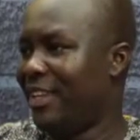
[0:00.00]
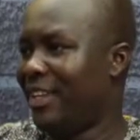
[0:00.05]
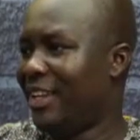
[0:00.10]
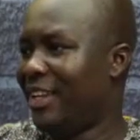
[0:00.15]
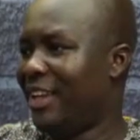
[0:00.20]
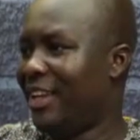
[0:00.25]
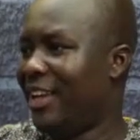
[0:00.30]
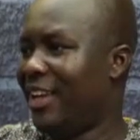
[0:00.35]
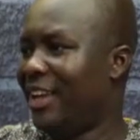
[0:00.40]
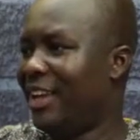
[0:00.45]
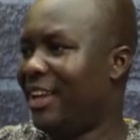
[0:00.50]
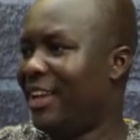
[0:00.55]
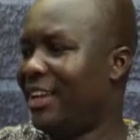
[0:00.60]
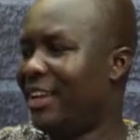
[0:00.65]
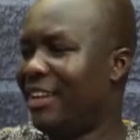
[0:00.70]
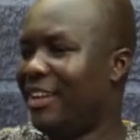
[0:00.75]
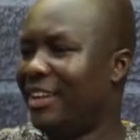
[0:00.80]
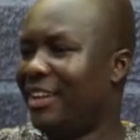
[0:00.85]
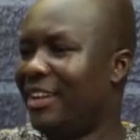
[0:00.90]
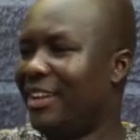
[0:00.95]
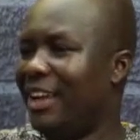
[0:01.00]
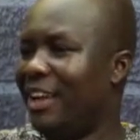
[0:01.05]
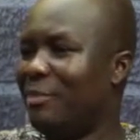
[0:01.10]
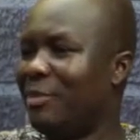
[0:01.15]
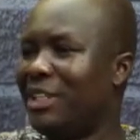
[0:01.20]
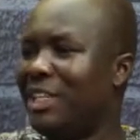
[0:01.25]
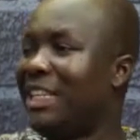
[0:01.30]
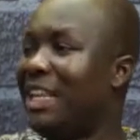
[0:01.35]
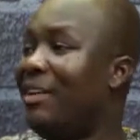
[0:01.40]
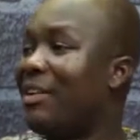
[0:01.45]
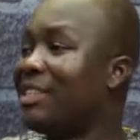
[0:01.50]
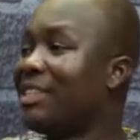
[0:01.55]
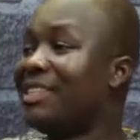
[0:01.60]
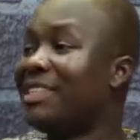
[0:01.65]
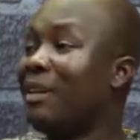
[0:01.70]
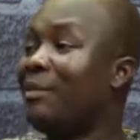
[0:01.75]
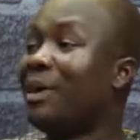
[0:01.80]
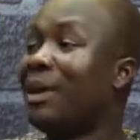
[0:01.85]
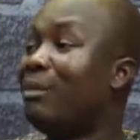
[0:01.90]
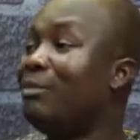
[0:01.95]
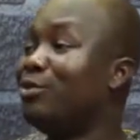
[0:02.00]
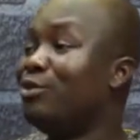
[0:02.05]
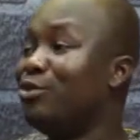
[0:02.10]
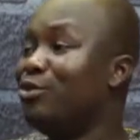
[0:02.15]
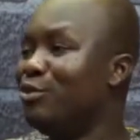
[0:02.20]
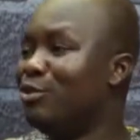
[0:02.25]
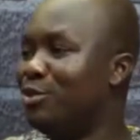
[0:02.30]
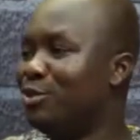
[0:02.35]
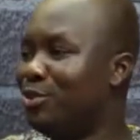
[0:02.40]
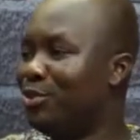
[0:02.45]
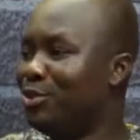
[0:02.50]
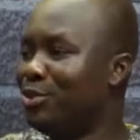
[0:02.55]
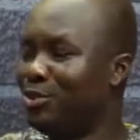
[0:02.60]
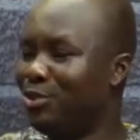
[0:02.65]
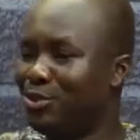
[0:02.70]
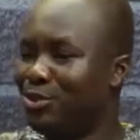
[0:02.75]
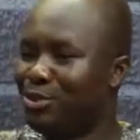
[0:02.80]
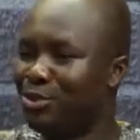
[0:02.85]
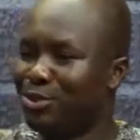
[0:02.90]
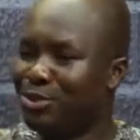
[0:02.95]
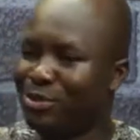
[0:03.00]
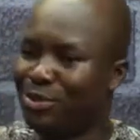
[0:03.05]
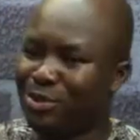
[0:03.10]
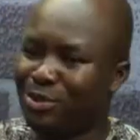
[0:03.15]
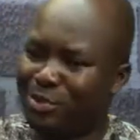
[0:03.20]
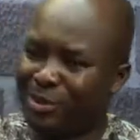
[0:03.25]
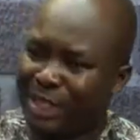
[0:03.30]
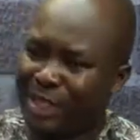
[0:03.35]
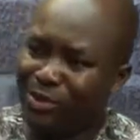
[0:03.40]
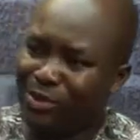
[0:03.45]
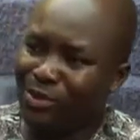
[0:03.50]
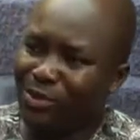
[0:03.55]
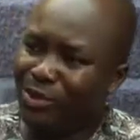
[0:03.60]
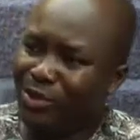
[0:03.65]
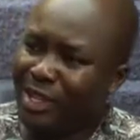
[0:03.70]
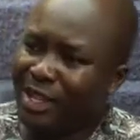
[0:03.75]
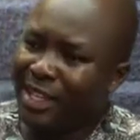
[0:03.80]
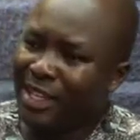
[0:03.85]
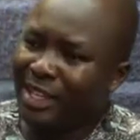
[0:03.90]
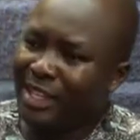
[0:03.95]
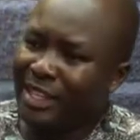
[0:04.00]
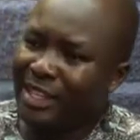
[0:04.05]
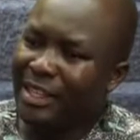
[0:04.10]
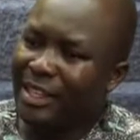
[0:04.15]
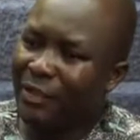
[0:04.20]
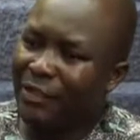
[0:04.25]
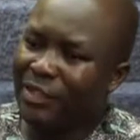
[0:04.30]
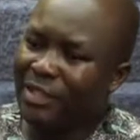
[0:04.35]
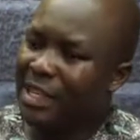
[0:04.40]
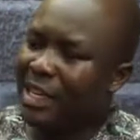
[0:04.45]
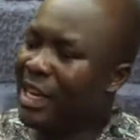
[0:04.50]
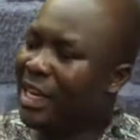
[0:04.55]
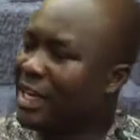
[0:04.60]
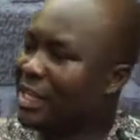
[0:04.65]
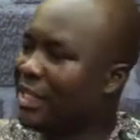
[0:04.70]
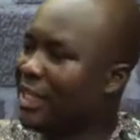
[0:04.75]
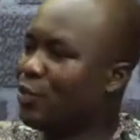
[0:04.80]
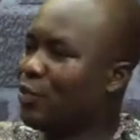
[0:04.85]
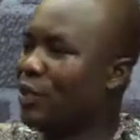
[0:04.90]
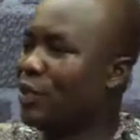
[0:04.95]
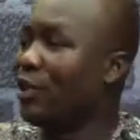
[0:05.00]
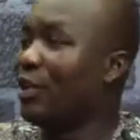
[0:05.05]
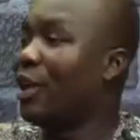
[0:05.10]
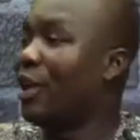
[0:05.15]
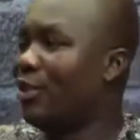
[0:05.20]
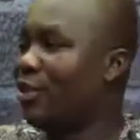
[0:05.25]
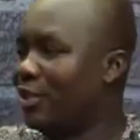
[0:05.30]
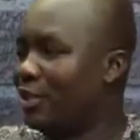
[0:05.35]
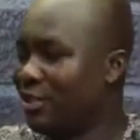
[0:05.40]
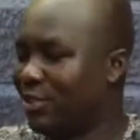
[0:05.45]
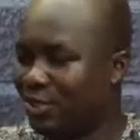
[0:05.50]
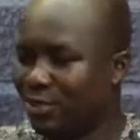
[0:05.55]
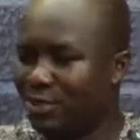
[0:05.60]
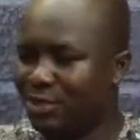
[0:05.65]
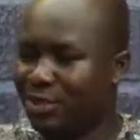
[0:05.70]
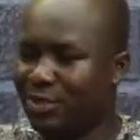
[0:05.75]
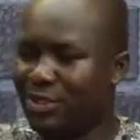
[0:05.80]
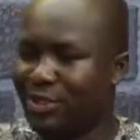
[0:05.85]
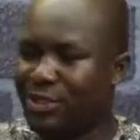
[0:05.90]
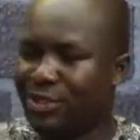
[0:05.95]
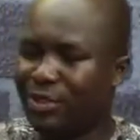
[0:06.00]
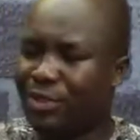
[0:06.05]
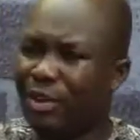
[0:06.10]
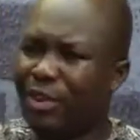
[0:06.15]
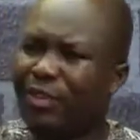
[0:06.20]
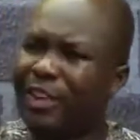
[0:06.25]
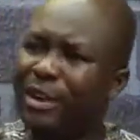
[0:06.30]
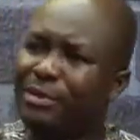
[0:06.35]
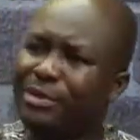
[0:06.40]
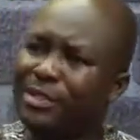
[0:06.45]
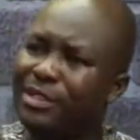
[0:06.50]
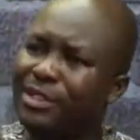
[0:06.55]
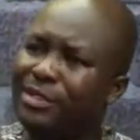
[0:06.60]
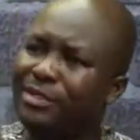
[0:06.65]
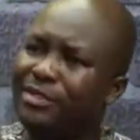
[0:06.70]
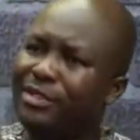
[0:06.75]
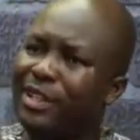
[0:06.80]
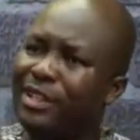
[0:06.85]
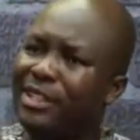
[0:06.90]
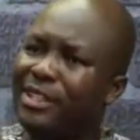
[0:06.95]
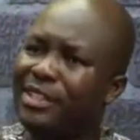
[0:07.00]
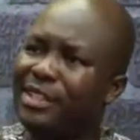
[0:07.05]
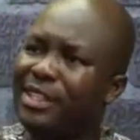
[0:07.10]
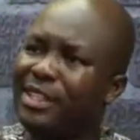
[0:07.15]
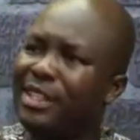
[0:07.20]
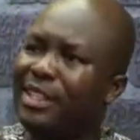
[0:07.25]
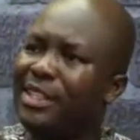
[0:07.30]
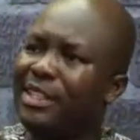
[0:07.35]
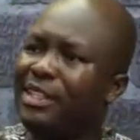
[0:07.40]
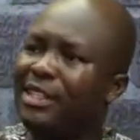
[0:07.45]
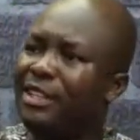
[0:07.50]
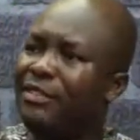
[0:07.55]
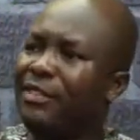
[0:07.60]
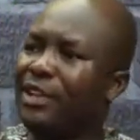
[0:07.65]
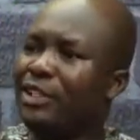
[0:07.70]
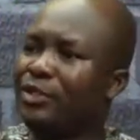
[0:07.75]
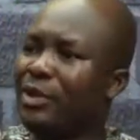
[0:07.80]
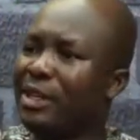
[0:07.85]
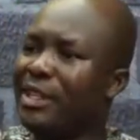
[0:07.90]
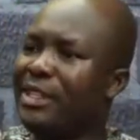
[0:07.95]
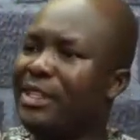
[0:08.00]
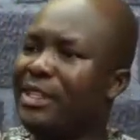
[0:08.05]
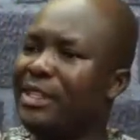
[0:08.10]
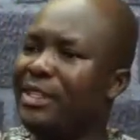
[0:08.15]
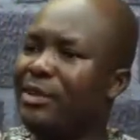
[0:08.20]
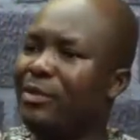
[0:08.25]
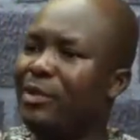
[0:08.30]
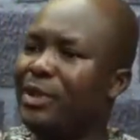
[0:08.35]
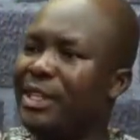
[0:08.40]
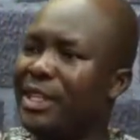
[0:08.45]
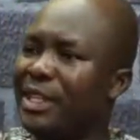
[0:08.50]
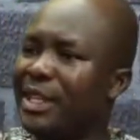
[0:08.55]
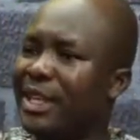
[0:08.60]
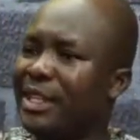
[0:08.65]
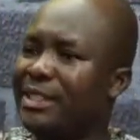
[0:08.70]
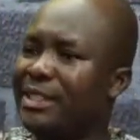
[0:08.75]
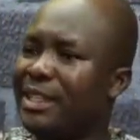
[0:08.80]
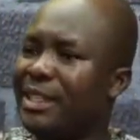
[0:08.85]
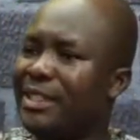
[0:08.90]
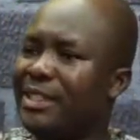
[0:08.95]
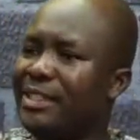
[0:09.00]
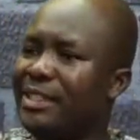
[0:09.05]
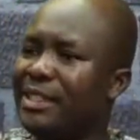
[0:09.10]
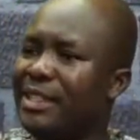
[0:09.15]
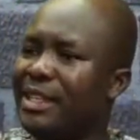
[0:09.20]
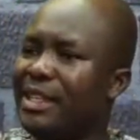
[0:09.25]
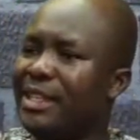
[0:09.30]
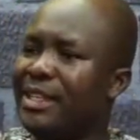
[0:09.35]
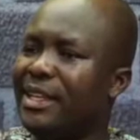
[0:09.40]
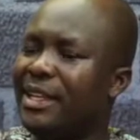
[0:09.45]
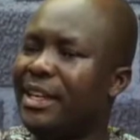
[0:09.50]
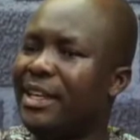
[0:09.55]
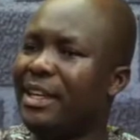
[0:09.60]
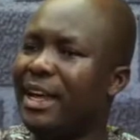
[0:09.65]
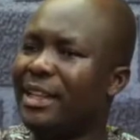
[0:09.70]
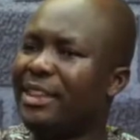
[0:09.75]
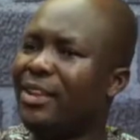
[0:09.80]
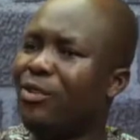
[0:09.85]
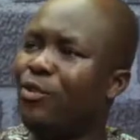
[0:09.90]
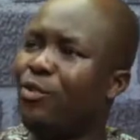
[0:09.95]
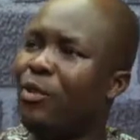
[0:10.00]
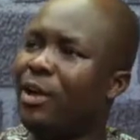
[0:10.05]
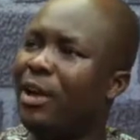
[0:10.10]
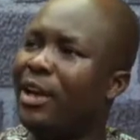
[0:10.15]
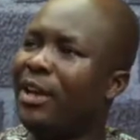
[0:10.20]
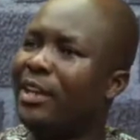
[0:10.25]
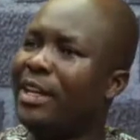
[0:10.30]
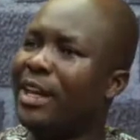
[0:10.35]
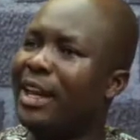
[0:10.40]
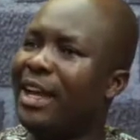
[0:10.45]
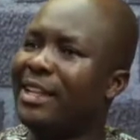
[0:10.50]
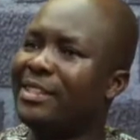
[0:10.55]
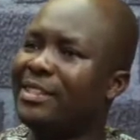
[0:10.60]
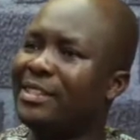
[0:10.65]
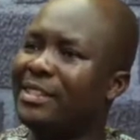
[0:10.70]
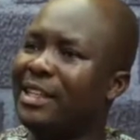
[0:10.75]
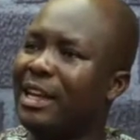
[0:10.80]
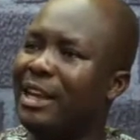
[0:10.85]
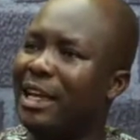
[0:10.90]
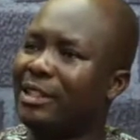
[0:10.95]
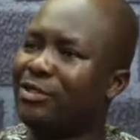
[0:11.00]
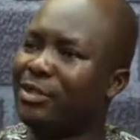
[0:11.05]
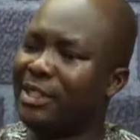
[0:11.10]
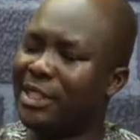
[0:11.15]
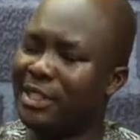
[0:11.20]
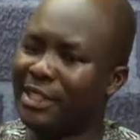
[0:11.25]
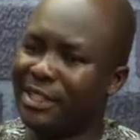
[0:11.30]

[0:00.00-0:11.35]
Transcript: I mean, the directions have become too many, so enough is, let's just wait on the Lord to, you know, glorify himself. And eventually we did that, and I think the last thing that actually